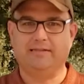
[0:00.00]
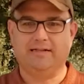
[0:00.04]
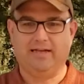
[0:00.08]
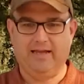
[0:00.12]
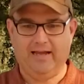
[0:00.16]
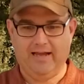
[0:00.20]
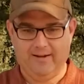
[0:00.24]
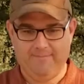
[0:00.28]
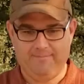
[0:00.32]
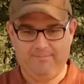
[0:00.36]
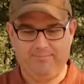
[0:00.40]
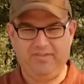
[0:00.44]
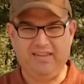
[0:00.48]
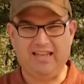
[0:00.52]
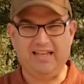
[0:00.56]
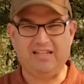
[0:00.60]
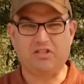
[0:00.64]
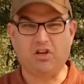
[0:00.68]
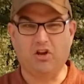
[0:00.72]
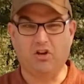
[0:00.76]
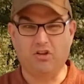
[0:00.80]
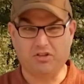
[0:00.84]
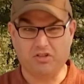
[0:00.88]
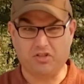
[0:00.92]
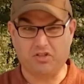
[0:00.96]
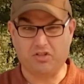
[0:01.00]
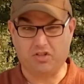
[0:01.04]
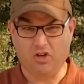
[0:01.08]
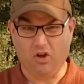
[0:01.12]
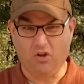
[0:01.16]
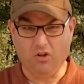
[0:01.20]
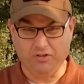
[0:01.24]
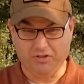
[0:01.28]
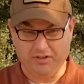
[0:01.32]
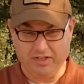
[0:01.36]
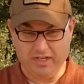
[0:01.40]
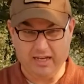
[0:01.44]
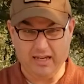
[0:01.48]
Right? It's all
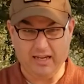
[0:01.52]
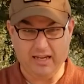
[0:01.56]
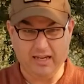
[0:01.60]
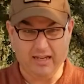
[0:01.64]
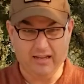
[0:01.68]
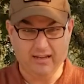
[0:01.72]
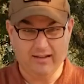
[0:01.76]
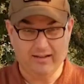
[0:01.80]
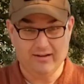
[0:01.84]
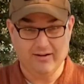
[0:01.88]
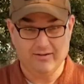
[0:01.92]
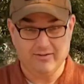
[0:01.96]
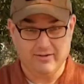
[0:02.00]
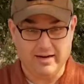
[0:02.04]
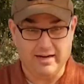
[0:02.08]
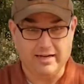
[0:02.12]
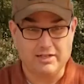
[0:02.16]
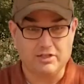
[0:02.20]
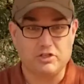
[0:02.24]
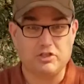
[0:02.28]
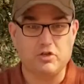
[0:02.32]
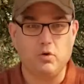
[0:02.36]
salty, right?